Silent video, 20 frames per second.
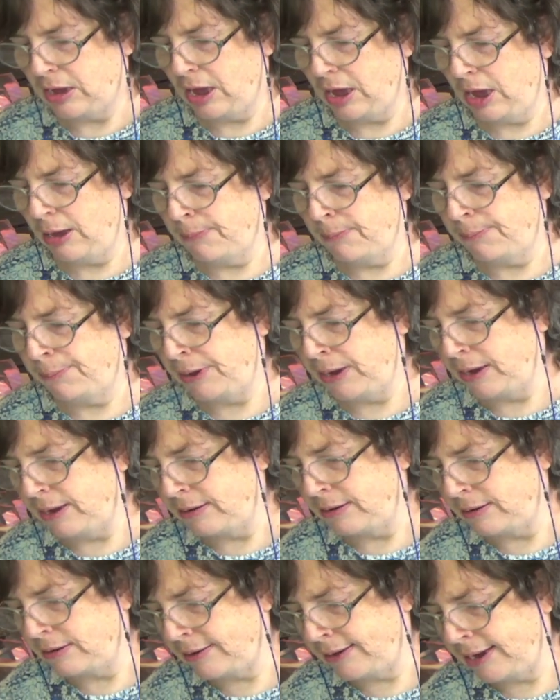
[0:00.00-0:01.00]
but
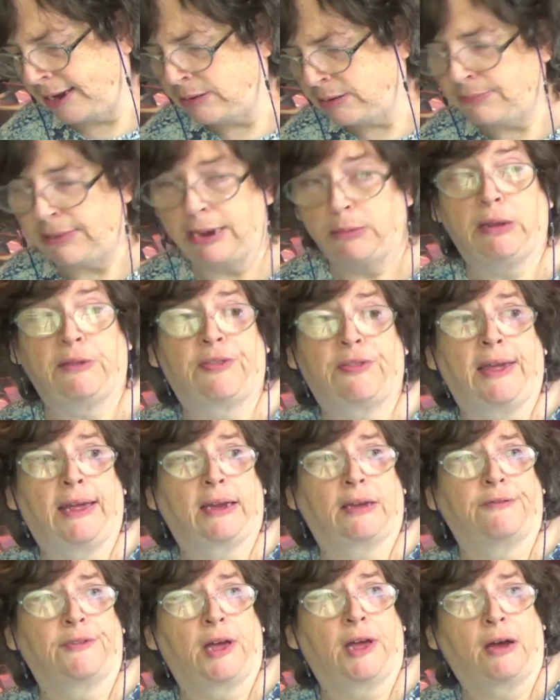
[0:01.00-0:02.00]
it made me think
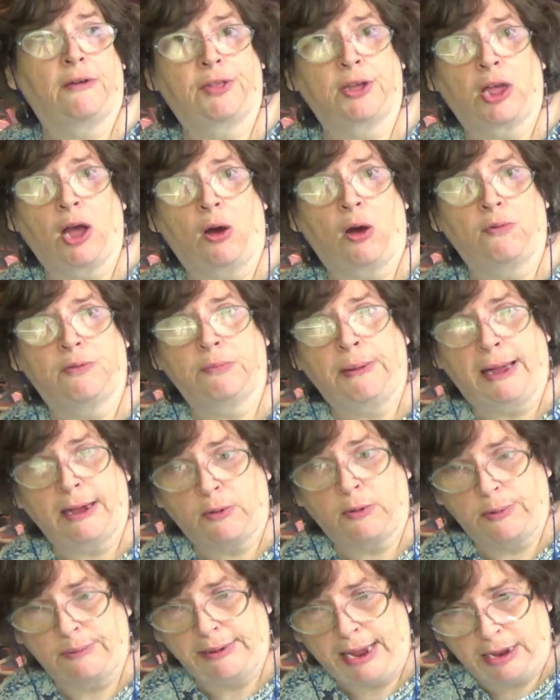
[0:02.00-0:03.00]
of the COVID, back
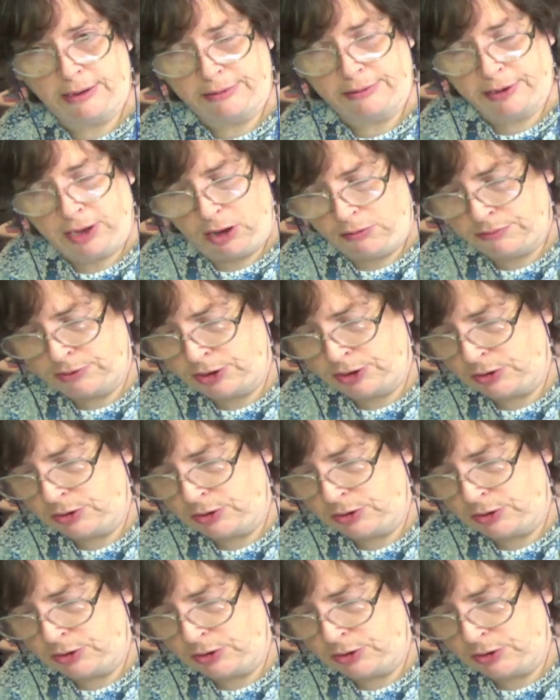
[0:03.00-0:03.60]
when we had COVID 2 or